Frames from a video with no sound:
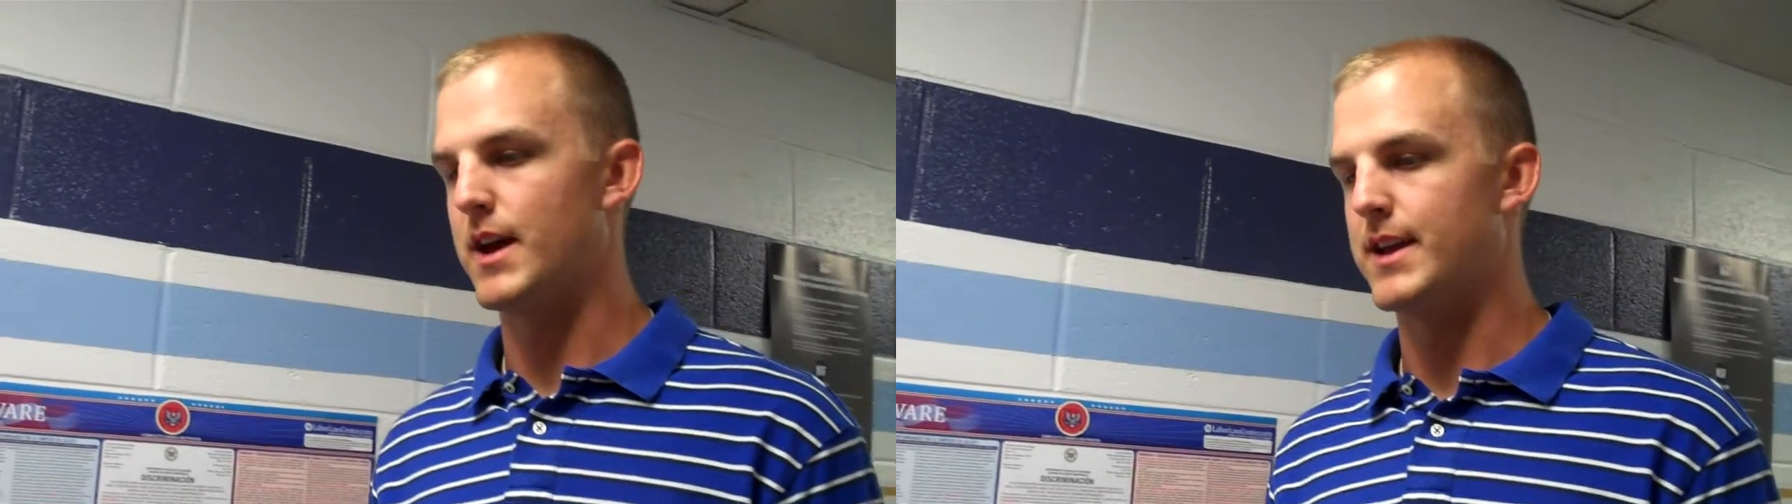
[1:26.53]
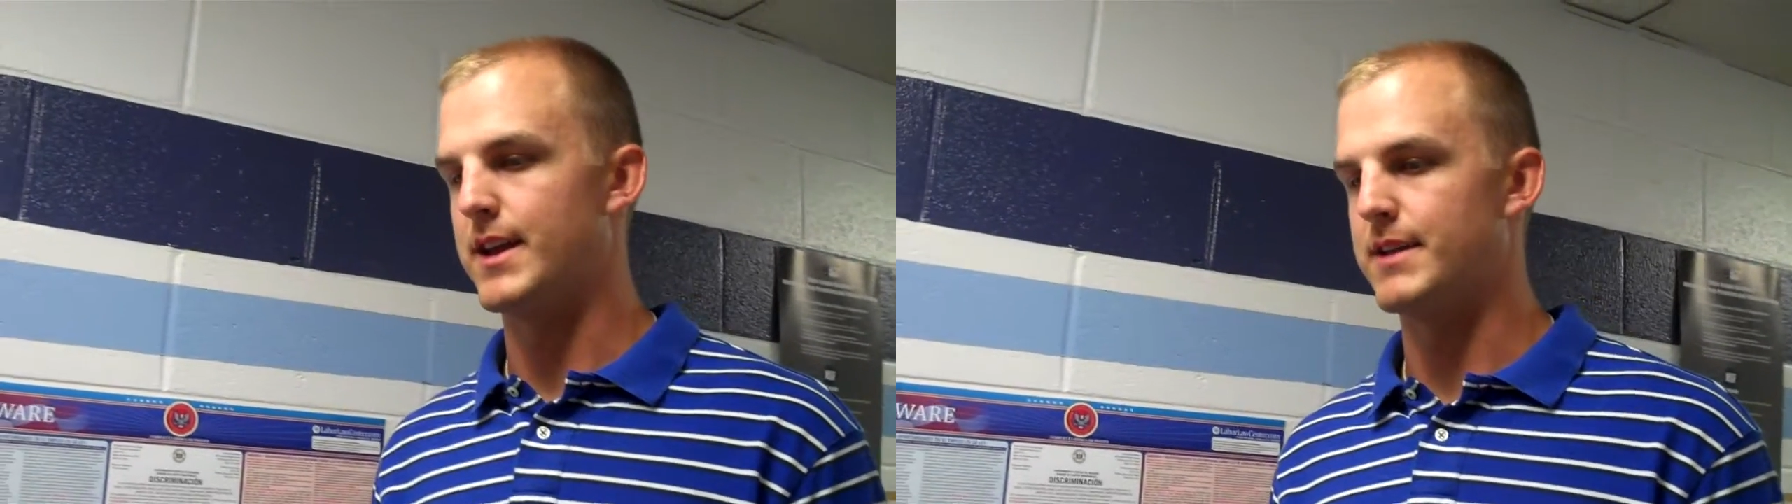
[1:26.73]

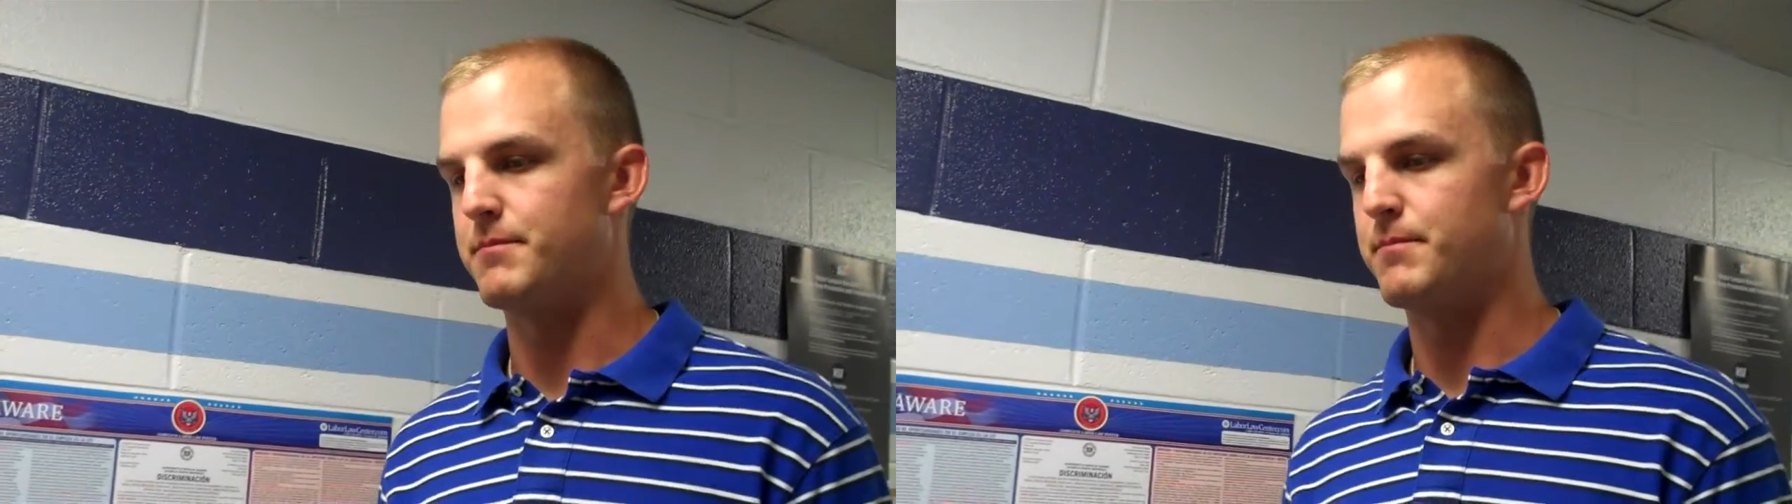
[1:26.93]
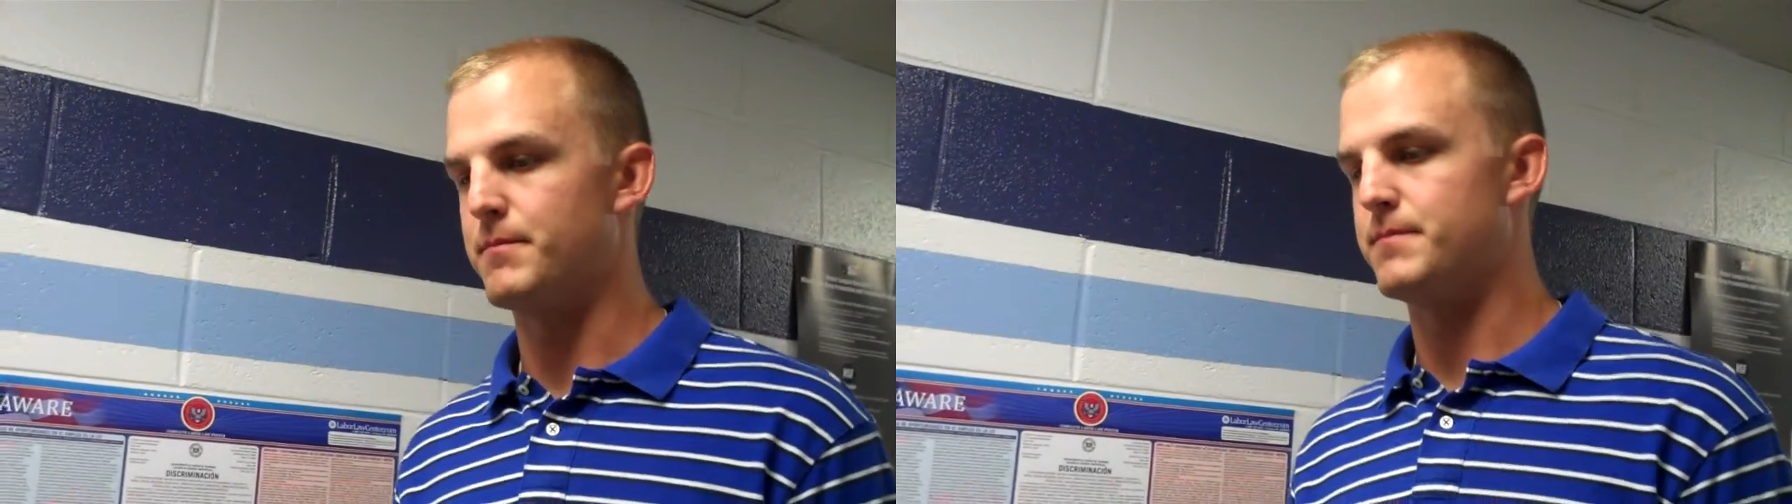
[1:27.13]
I, I,
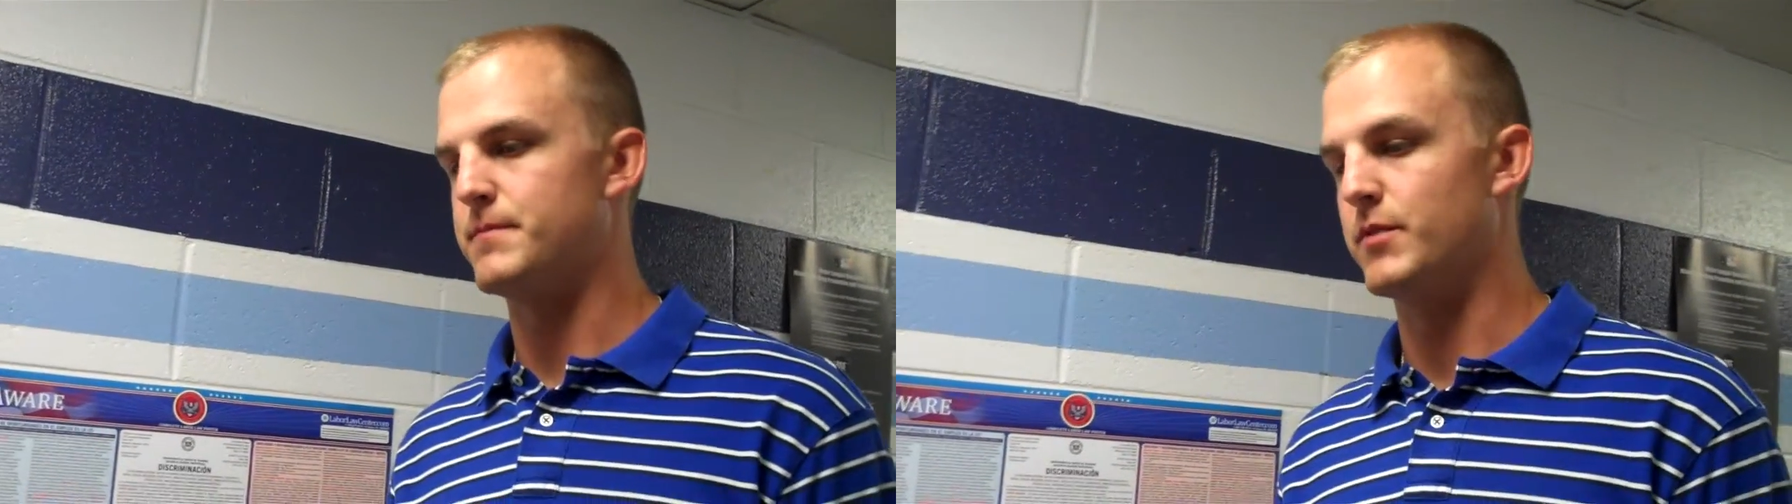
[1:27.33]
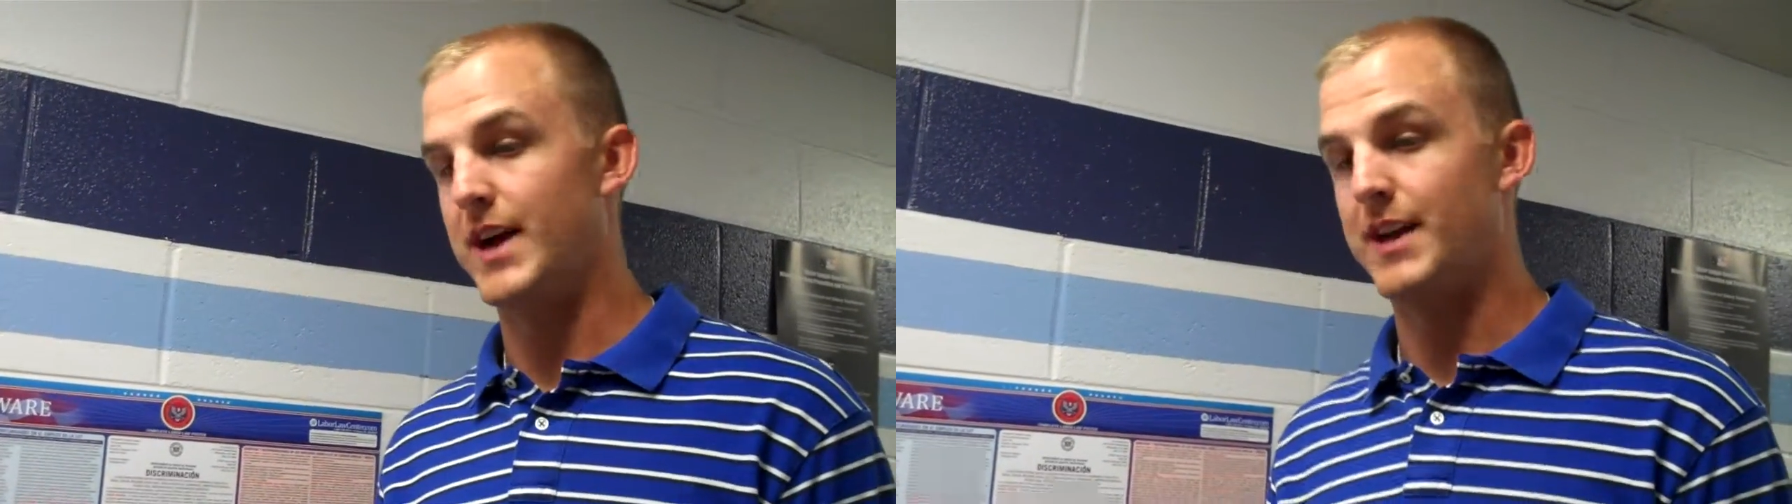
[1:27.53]

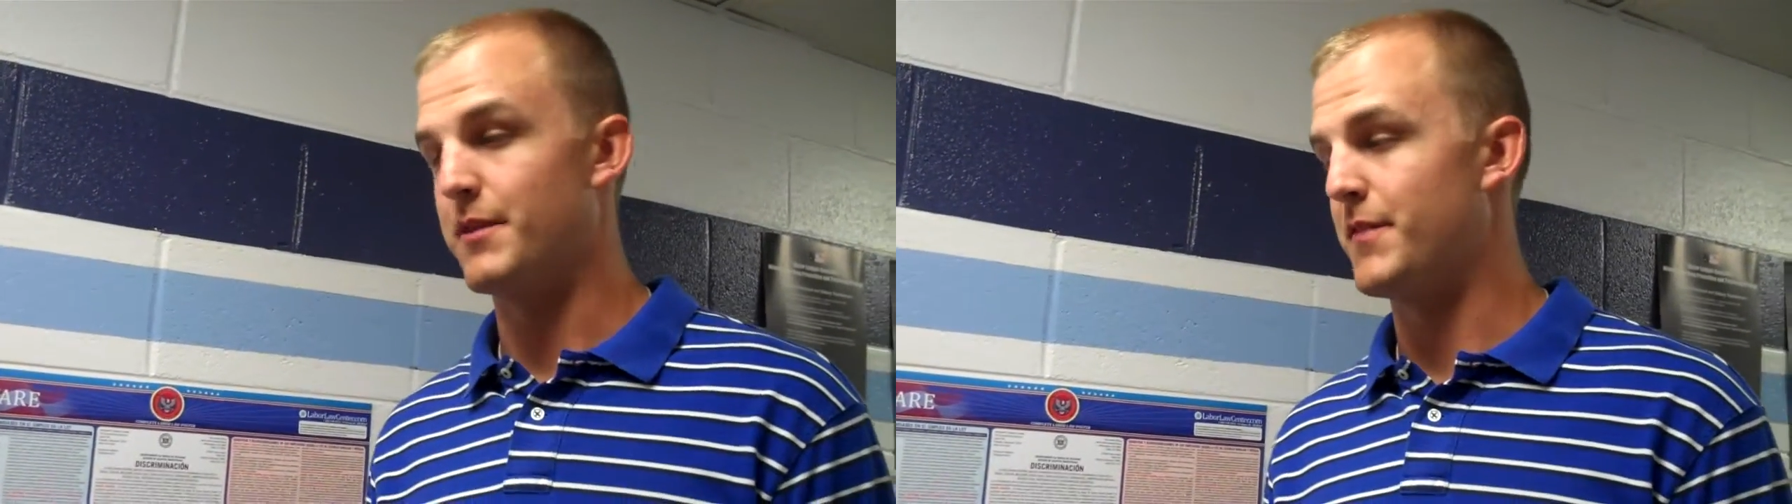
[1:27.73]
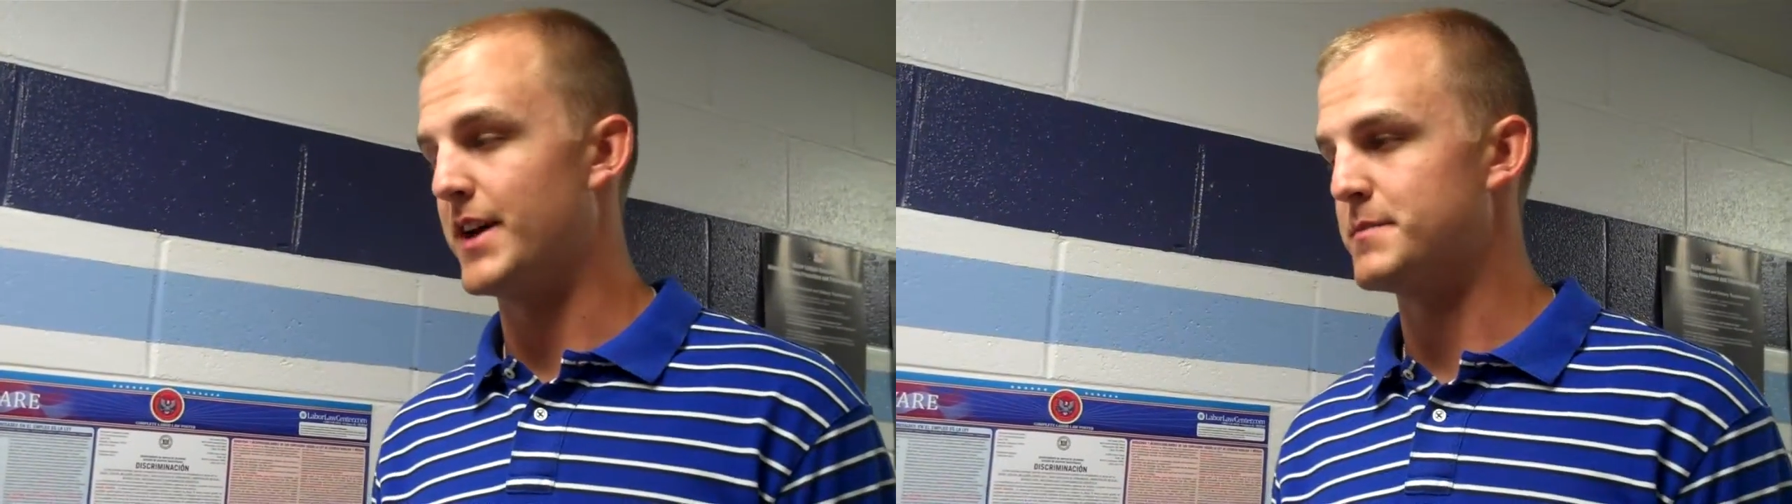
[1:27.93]
relied
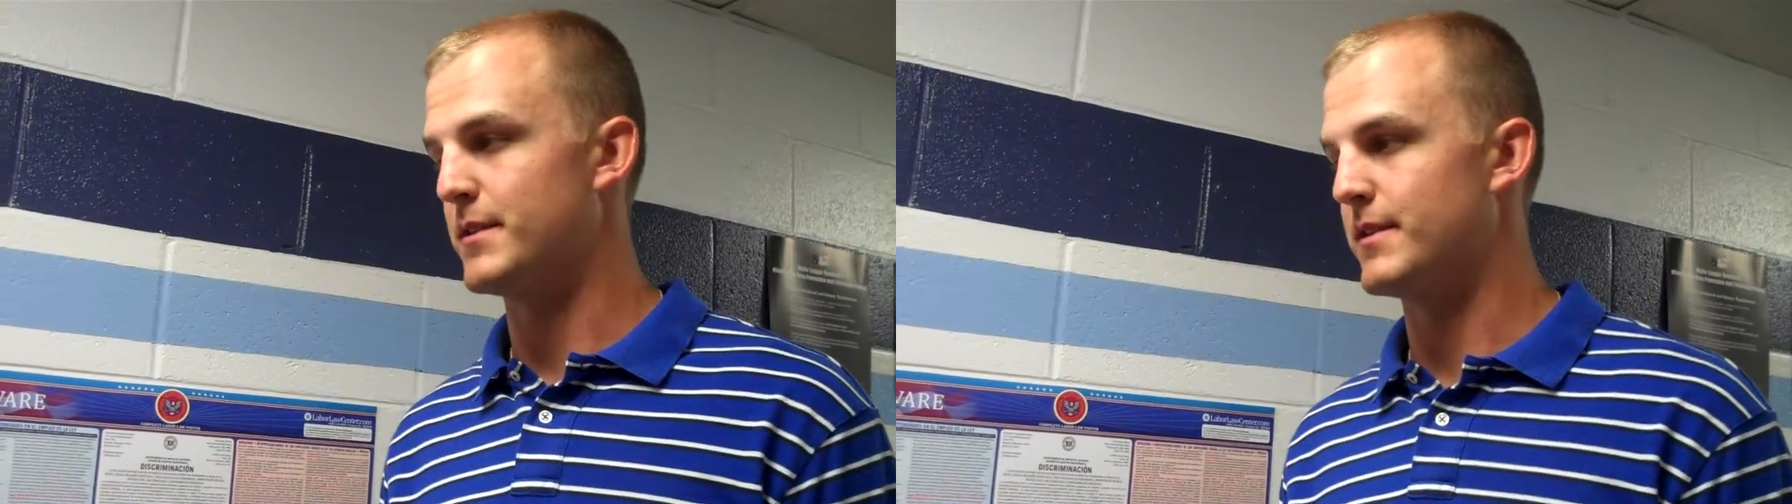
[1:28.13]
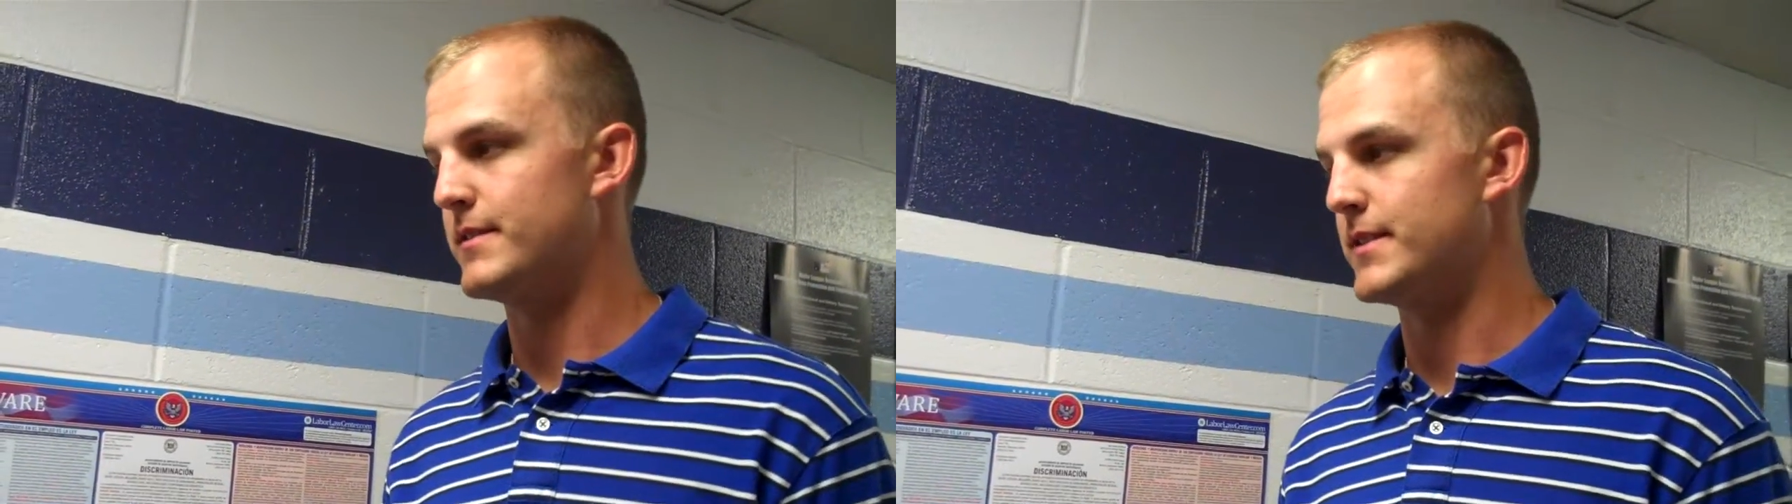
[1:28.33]
on the
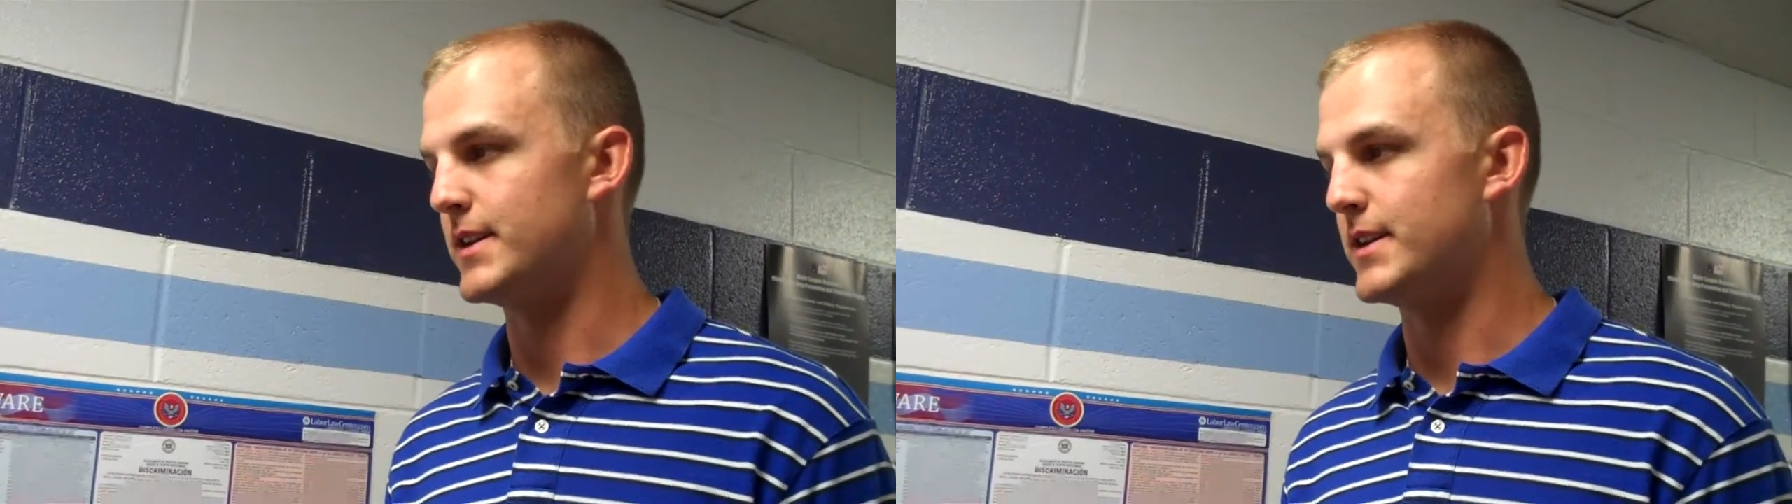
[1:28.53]
fastball